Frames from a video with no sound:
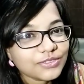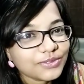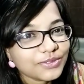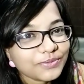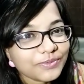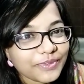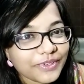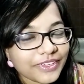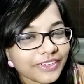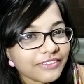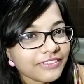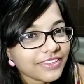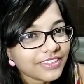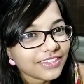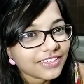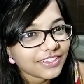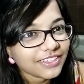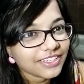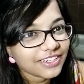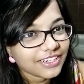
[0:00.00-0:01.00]
don't bear
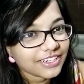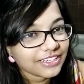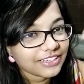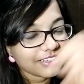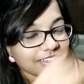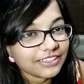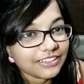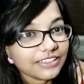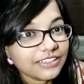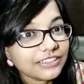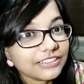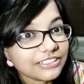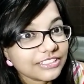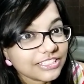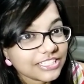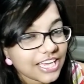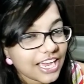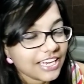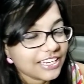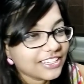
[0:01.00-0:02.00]
when the
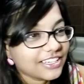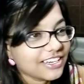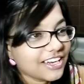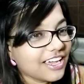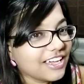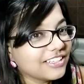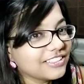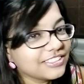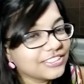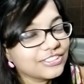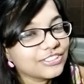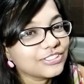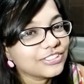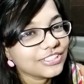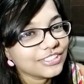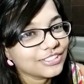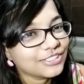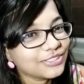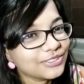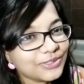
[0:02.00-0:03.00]
child cries.
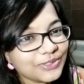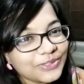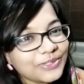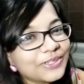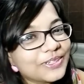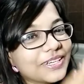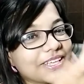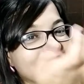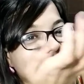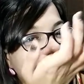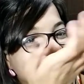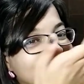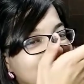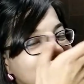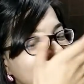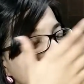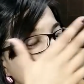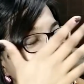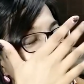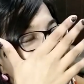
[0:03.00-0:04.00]
Just don't get
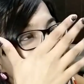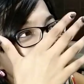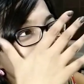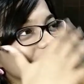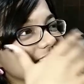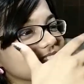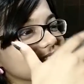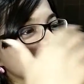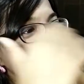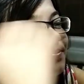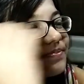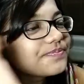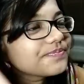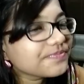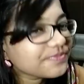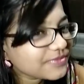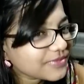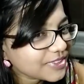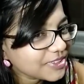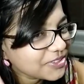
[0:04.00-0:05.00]
me. It's
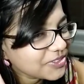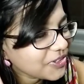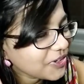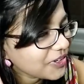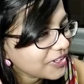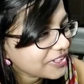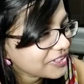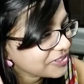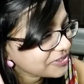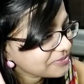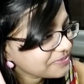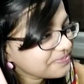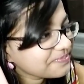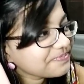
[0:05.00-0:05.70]
just, sorry.